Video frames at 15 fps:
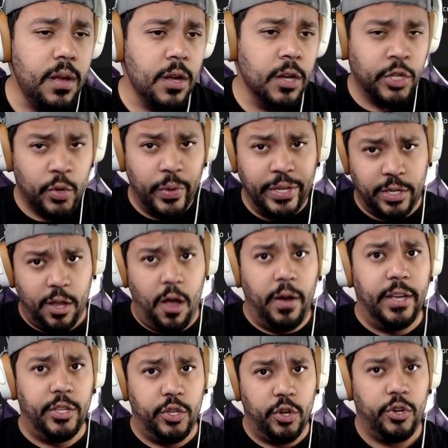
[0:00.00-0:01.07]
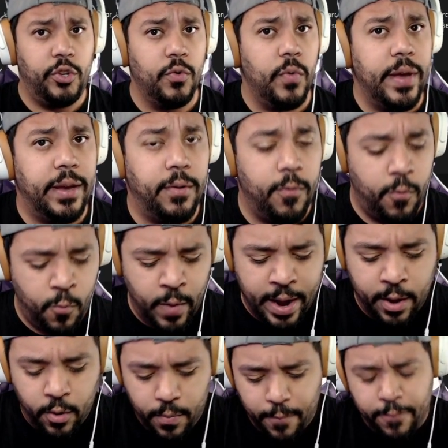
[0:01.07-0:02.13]
So as long as you're doing
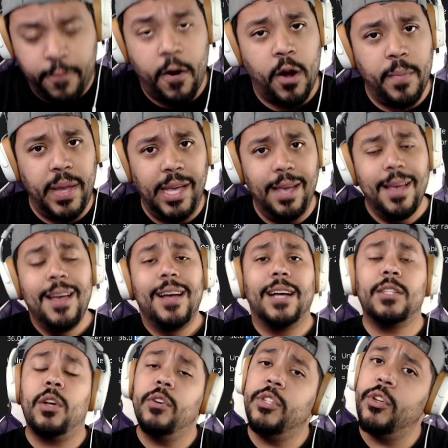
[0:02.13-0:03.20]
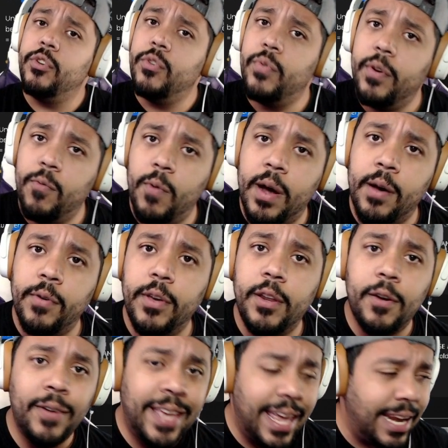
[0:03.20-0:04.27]
well farming, as long as you're doing well, you
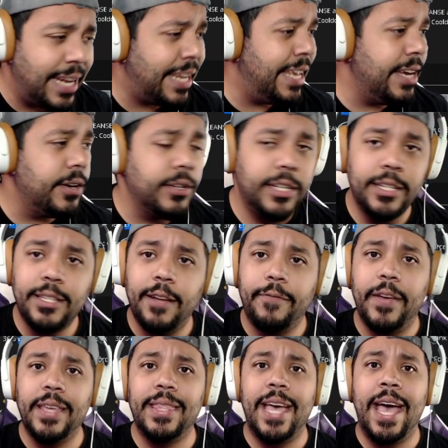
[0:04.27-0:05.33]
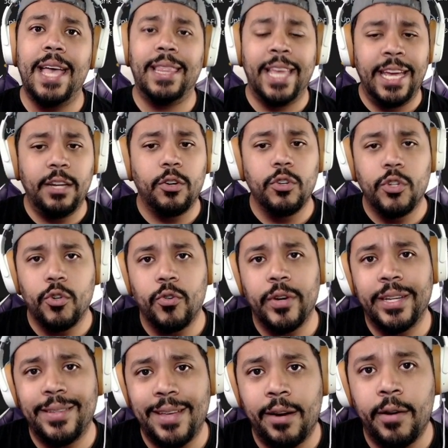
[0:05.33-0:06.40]
know, getting kills and stuff like that, lane control,
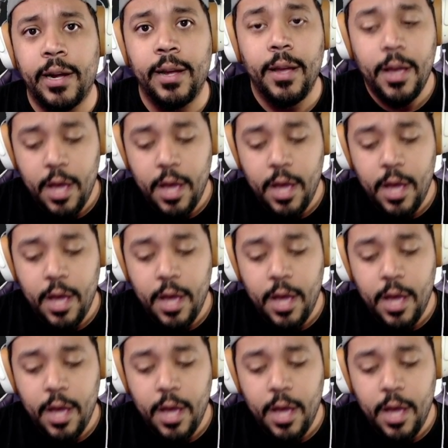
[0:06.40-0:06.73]
etc.,